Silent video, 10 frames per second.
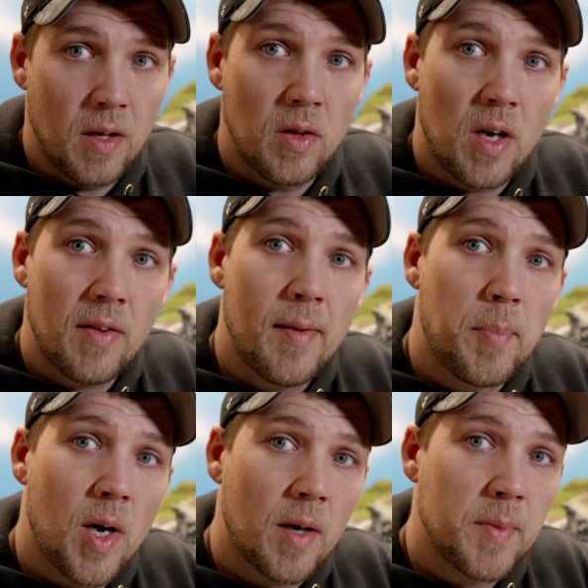A lot of the
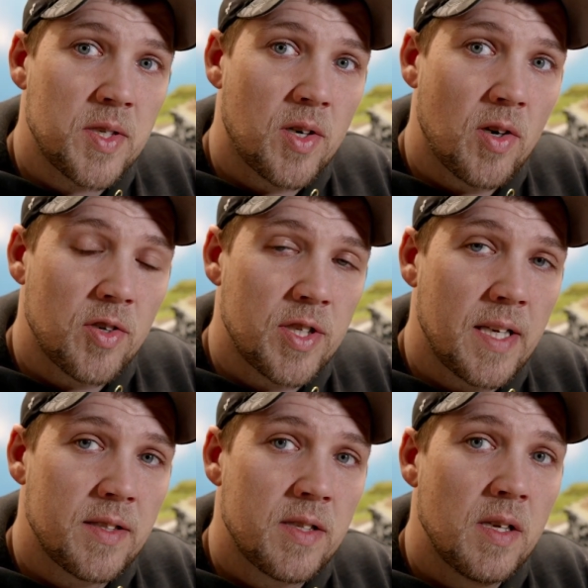Bachmann starter
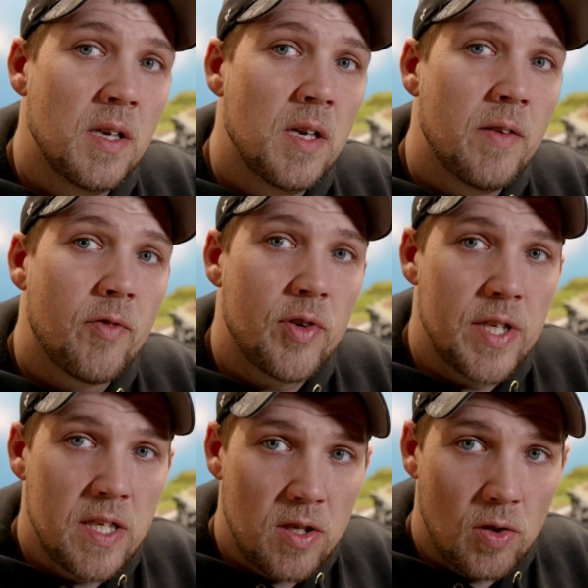sets for
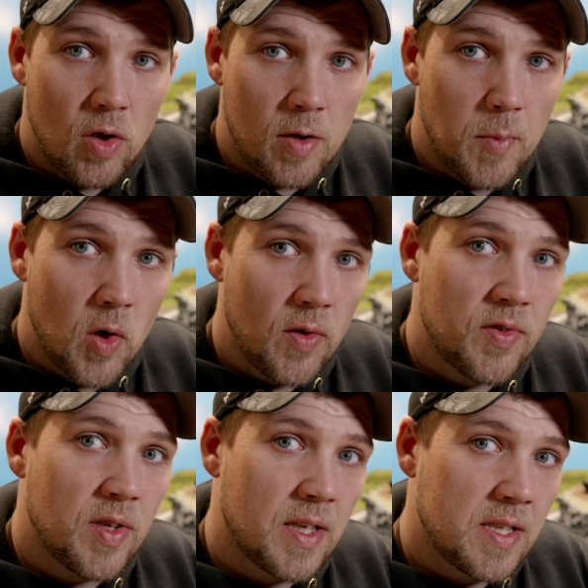diesel
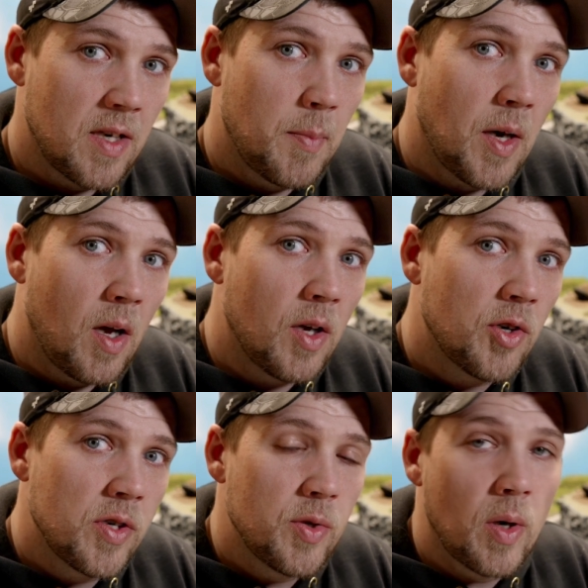locomotives, like I said, are about
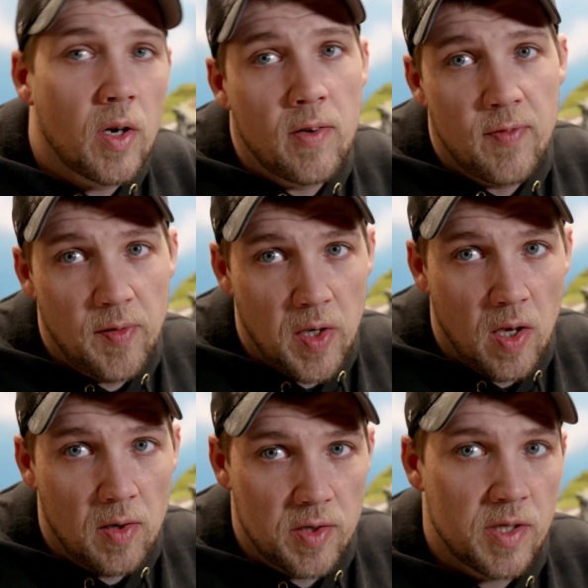$100 to
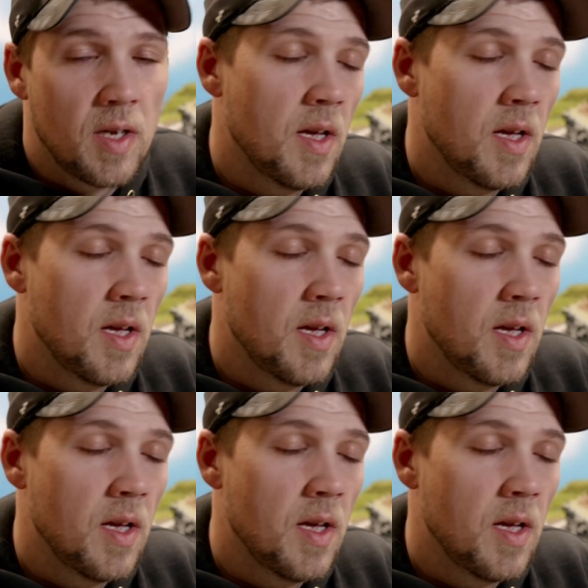$150.